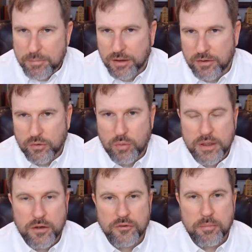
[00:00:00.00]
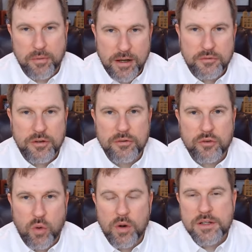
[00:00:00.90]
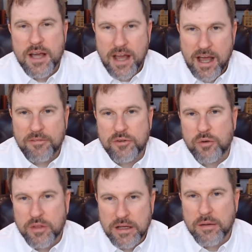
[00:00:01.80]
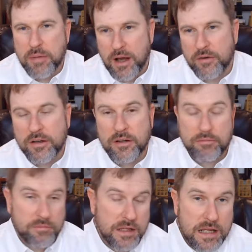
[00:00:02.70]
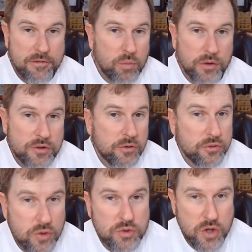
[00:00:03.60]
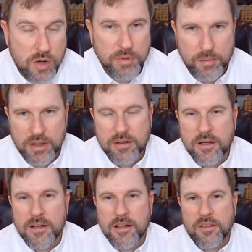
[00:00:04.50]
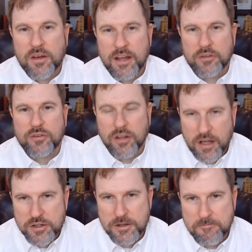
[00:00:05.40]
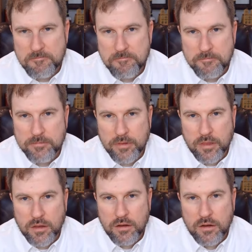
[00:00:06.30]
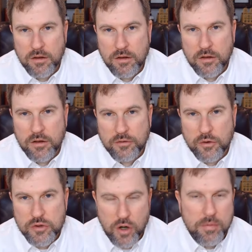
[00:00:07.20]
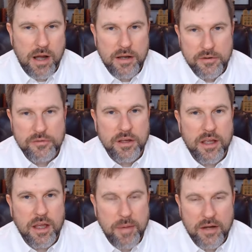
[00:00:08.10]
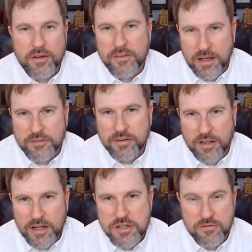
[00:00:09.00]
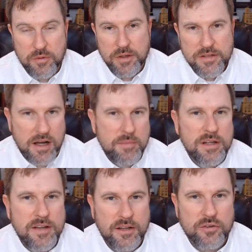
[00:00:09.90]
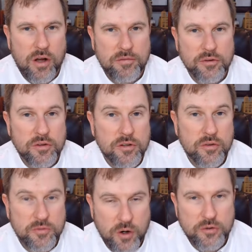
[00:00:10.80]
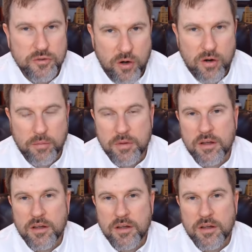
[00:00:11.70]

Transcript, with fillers: political, because the president's going to have to think about, even with just 2-term limit, the next election. So Joe Biden is thinking about the next election. From the time he takes office in his first term,